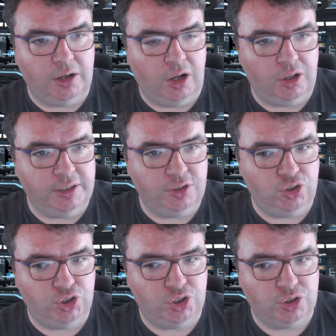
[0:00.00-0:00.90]

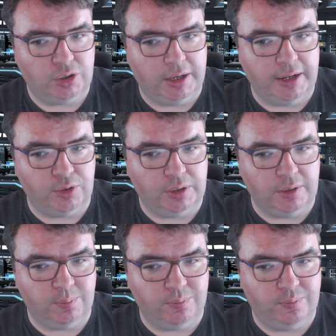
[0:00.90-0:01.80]
college, like entering